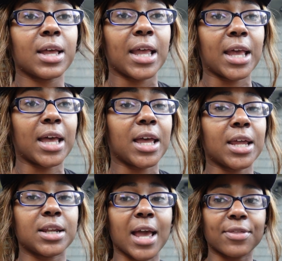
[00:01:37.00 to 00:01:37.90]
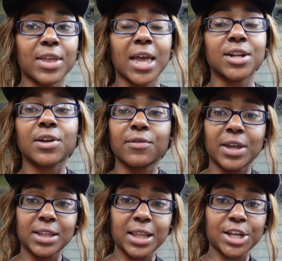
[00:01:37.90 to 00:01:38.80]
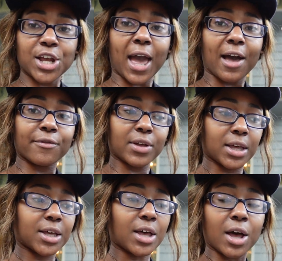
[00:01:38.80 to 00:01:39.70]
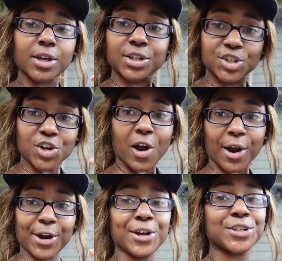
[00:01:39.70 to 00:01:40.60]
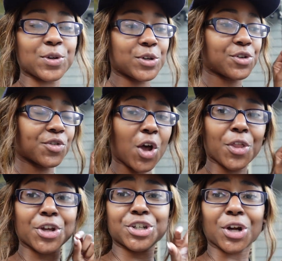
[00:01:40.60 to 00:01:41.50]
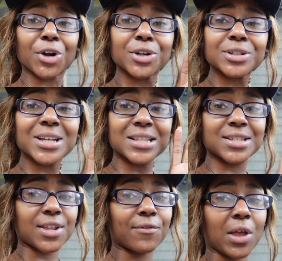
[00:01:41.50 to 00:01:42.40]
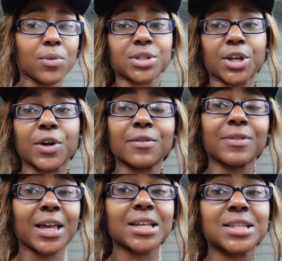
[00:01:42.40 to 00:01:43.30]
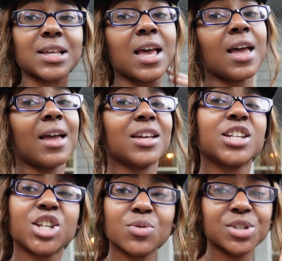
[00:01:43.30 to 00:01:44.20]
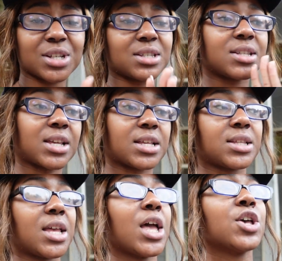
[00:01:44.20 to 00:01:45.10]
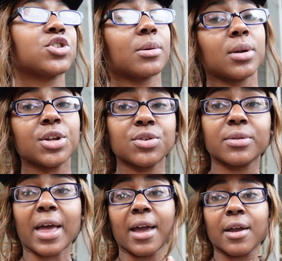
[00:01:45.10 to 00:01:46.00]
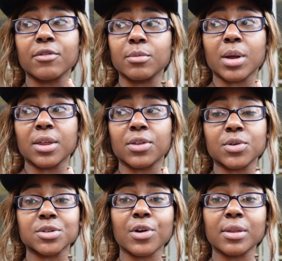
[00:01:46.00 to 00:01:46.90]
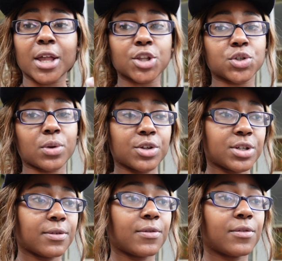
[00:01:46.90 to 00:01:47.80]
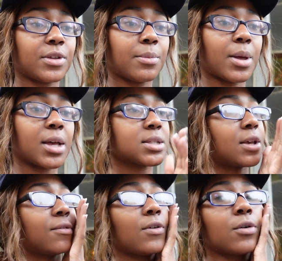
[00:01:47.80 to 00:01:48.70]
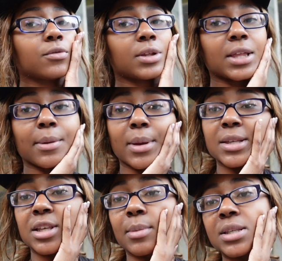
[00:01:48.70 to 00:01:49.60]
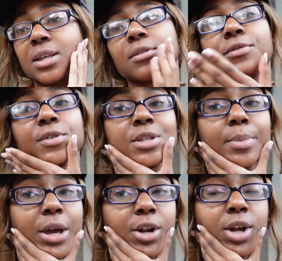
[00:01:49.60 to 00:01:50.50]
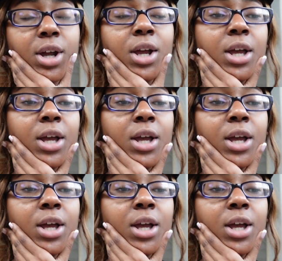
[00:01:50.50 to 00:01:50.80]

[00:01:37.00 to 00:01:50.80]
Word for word: And at the end of it, they have a gunk jar. So it shows all the dirt and stuff that was on your face. And it was just disgusting. So I'm gonna do that every month. It was around like two hundred fifty bucks. It felt really amazing. My skin feels better.